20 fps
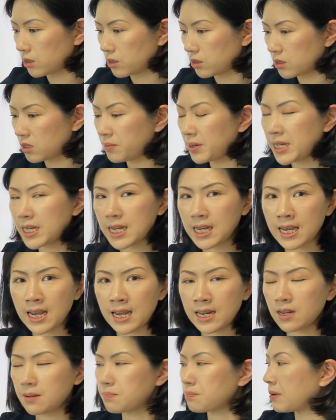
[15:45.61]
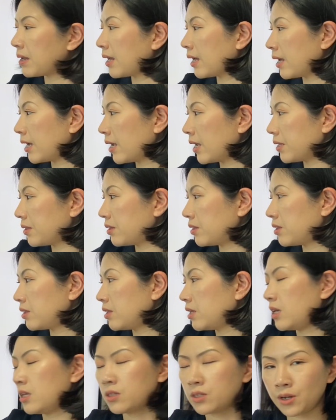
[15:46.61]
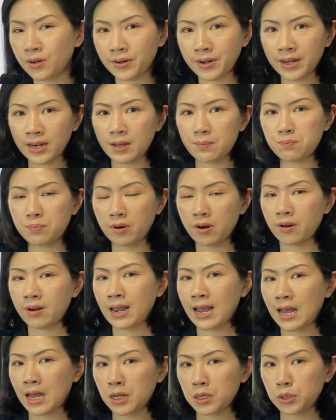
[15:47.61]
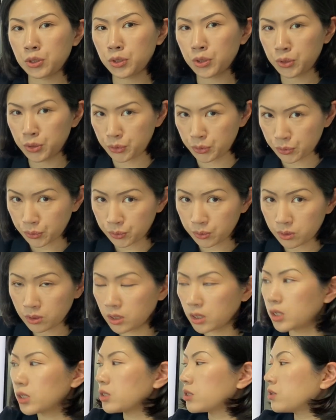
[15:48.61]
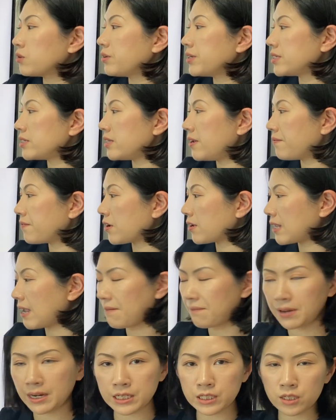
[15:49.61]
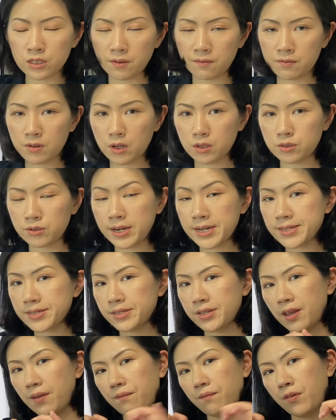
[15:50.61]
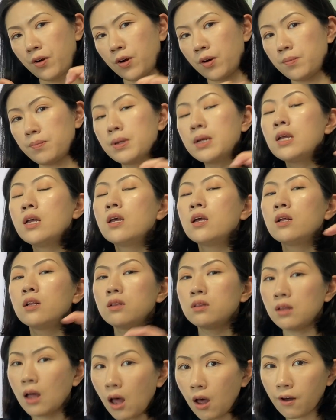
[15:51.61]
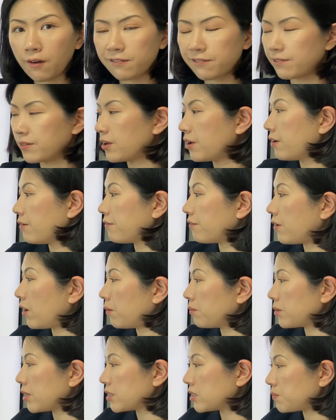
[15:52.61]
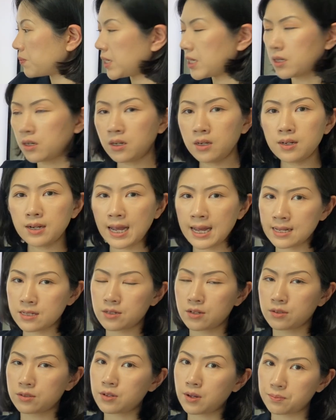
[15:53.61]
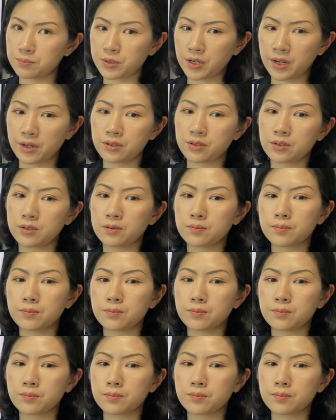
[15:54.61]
to be indicated by the interrogative pronoun who, to receive the definition of the transitive verb love from the speaker as the subject.